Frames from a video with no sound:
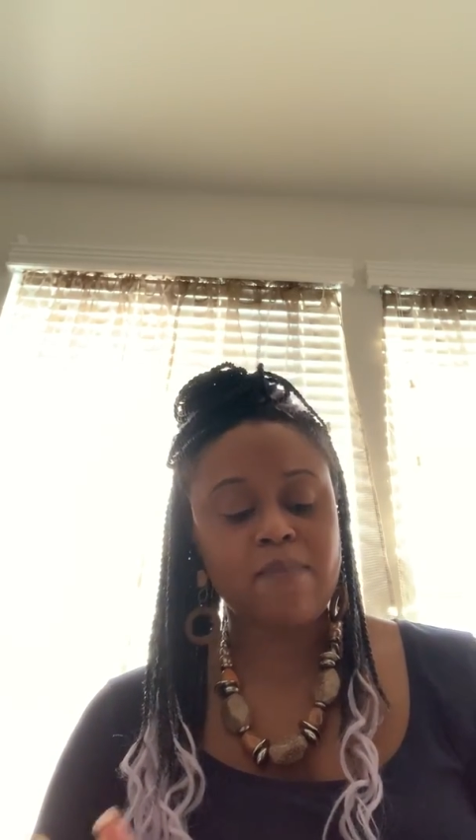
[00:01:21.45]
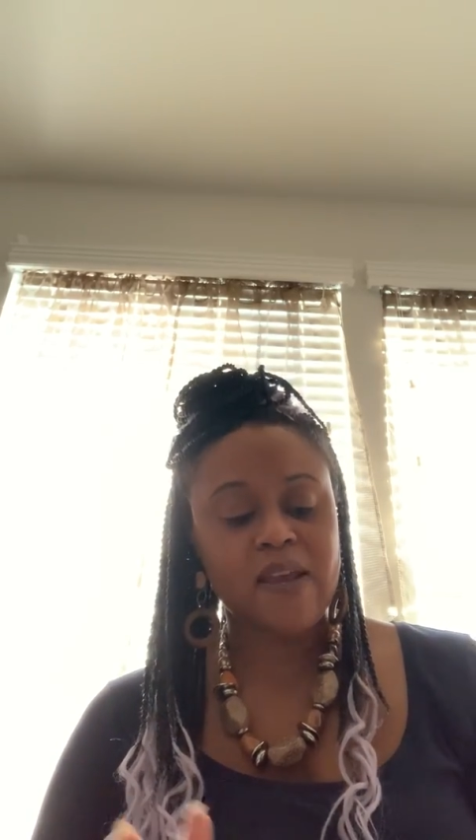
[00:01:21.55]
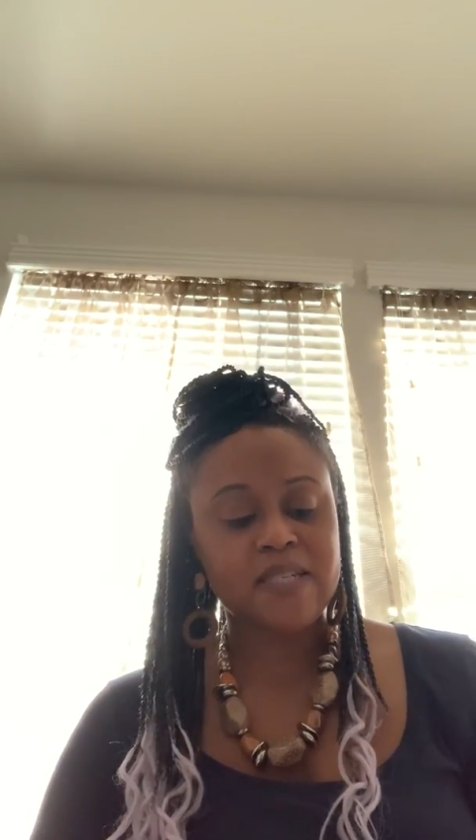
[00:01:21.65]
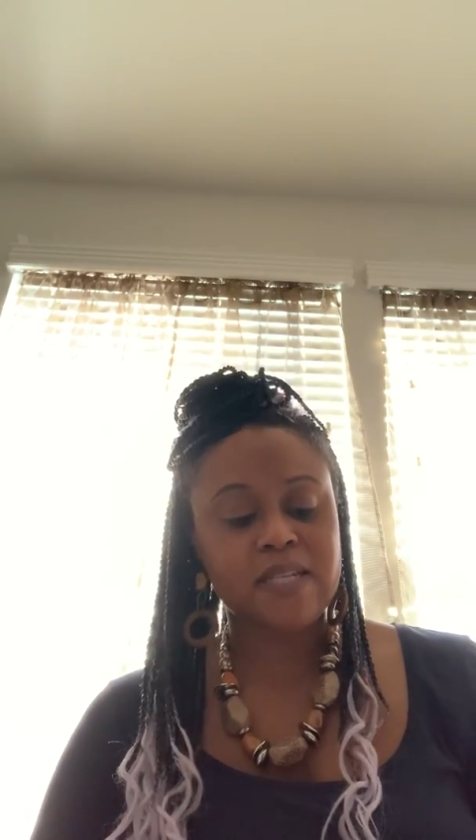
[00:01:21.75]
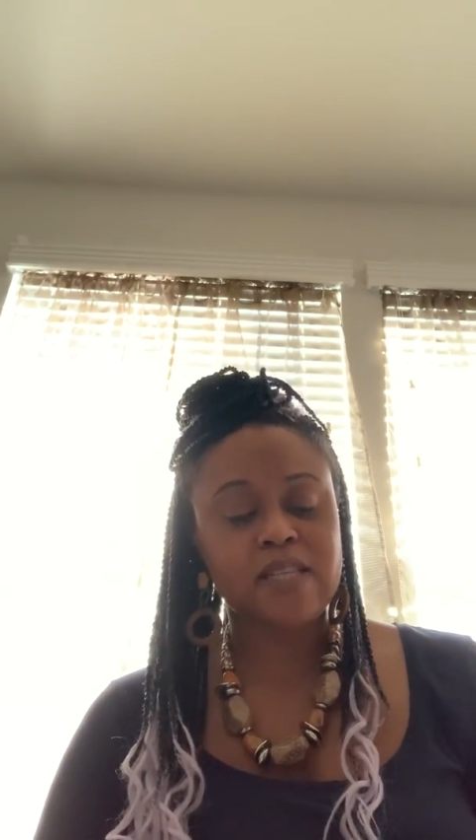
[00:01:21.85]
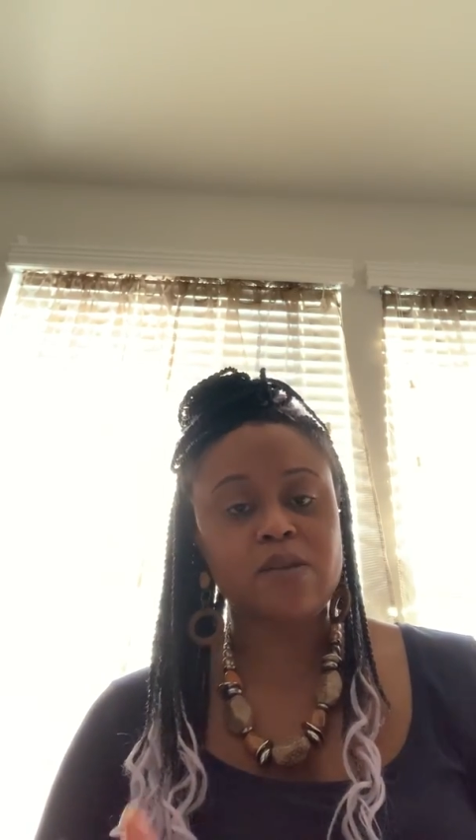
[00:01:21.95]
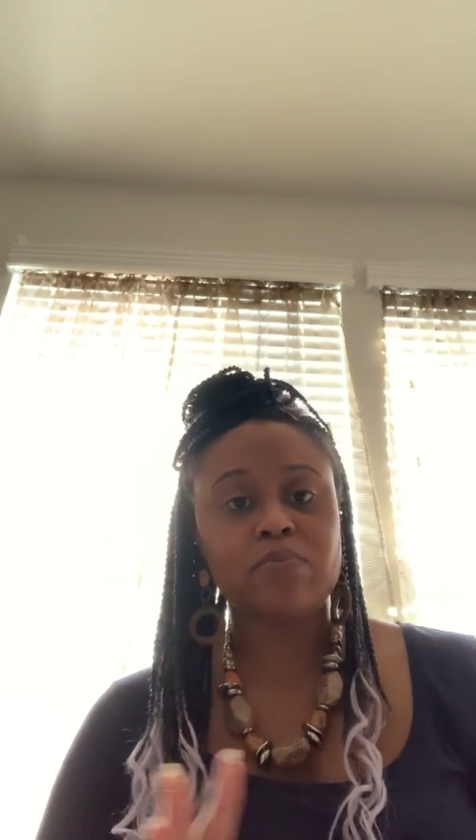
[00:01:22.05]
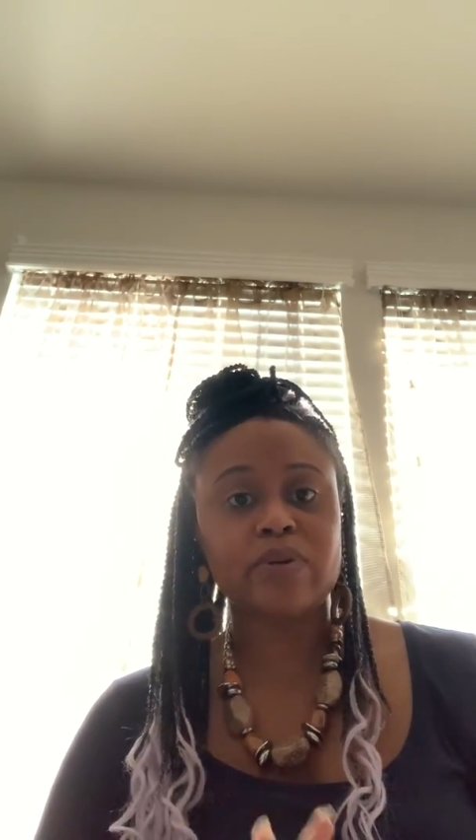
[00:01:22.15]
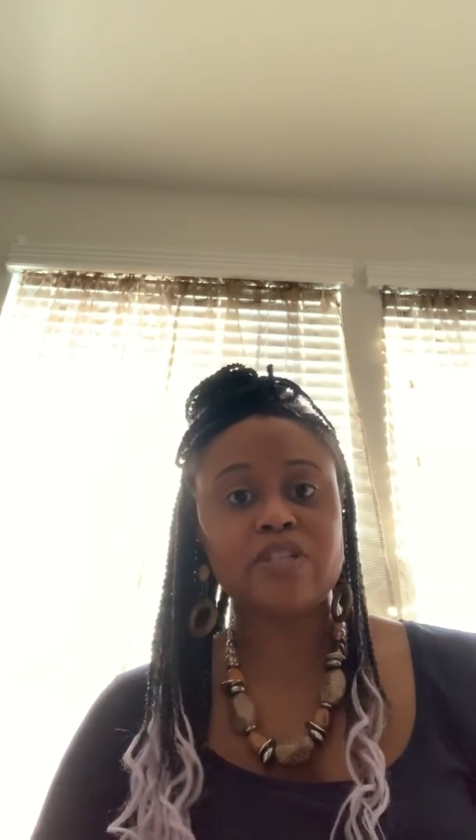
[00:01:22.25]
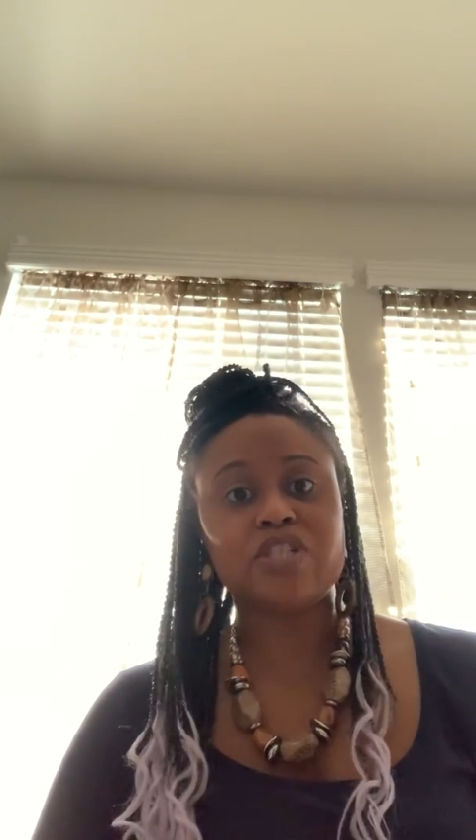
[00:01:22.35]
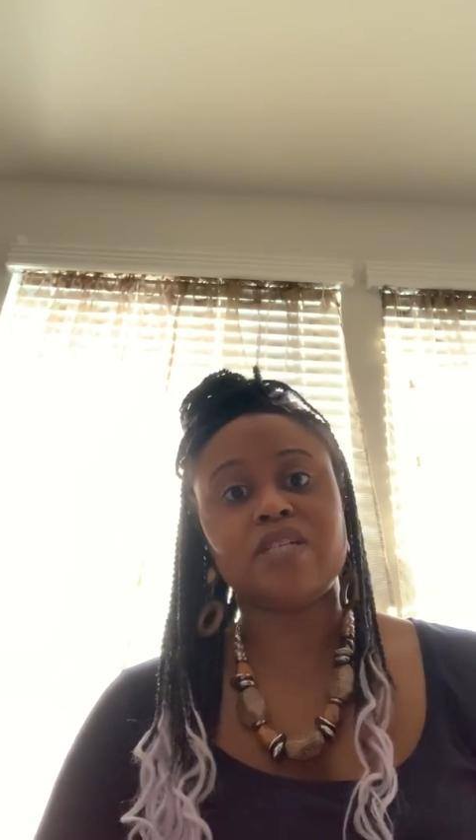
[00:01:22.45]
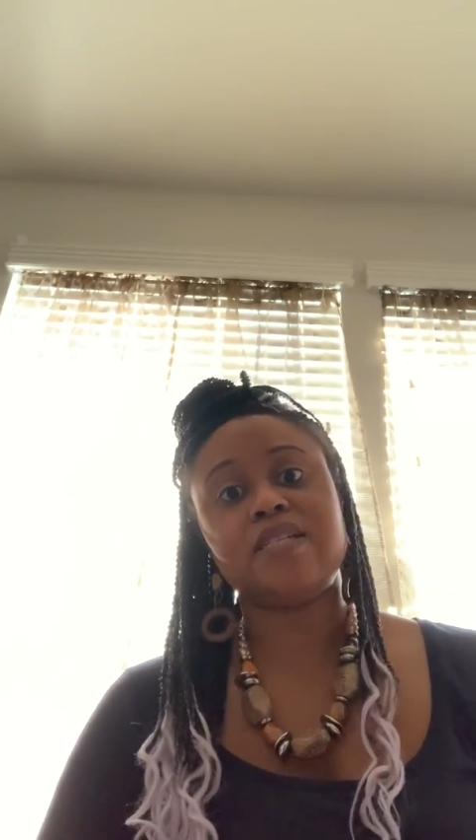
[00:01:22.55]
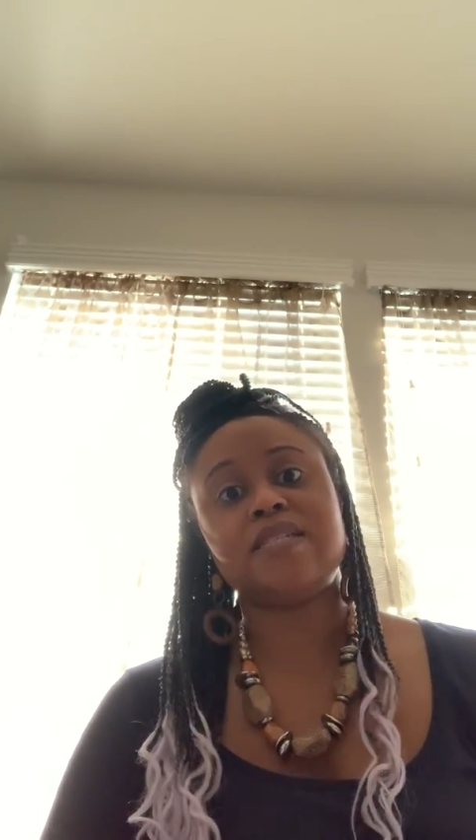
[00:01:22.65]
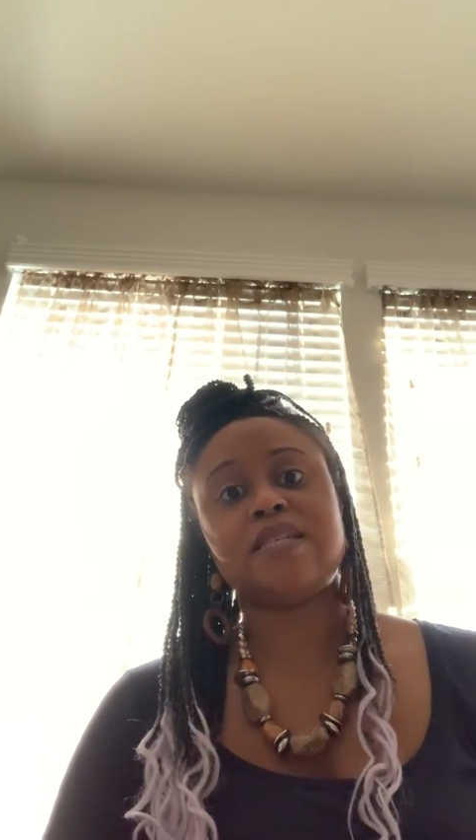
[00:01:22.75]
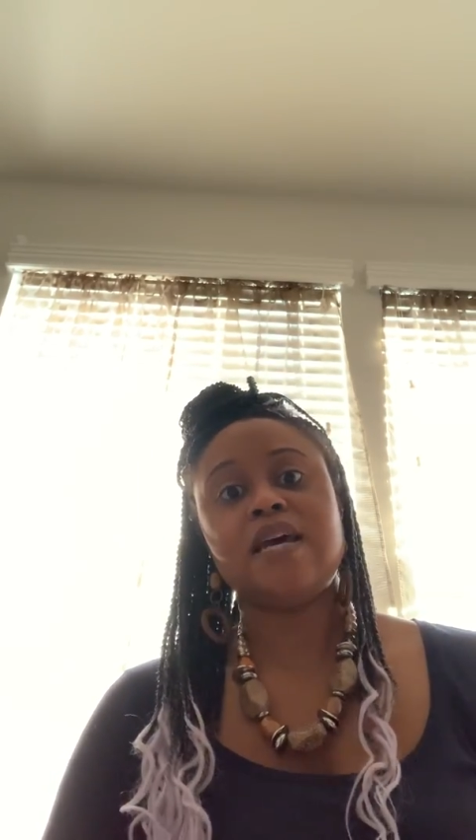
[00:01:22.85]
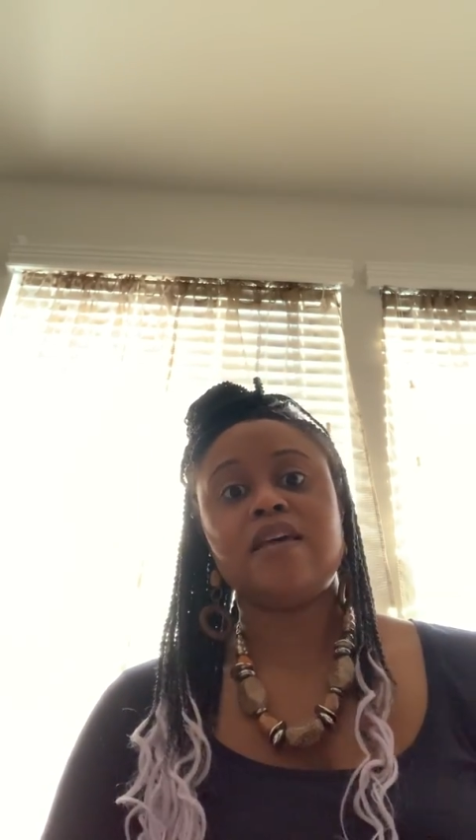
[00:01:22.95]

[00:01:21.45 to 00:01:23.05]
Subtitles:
basically bridges